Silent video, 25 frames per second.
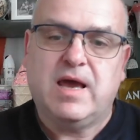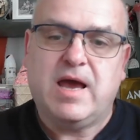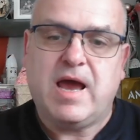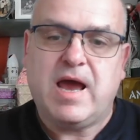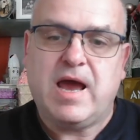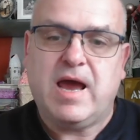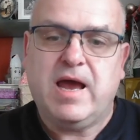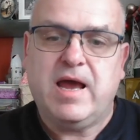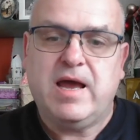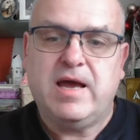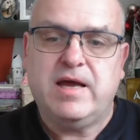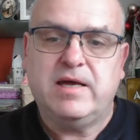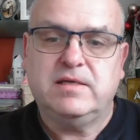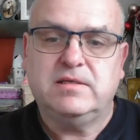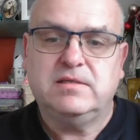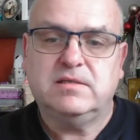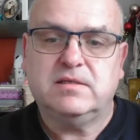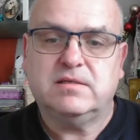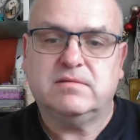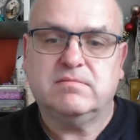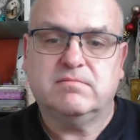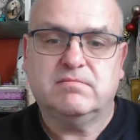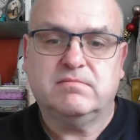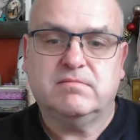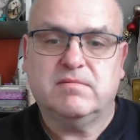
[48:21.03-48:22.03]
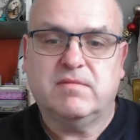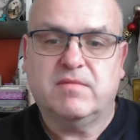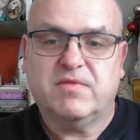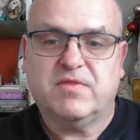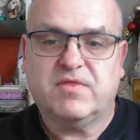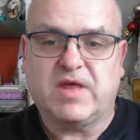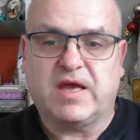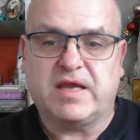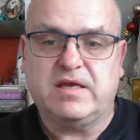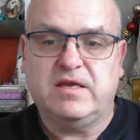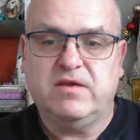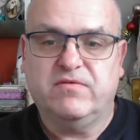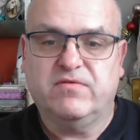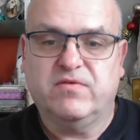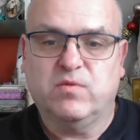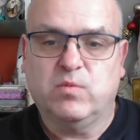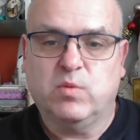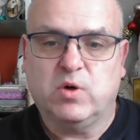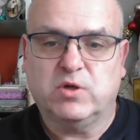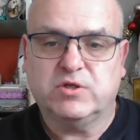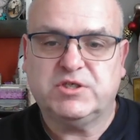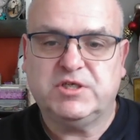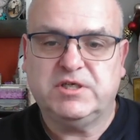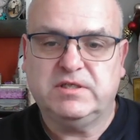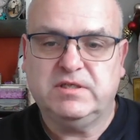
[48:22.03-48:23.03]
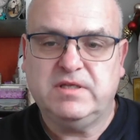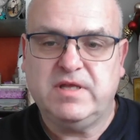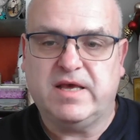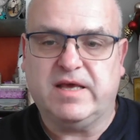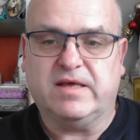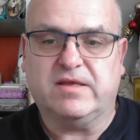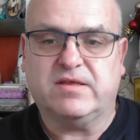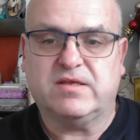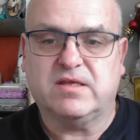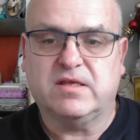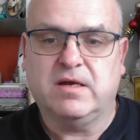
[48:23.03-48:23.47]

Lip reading: and thank you for watching this.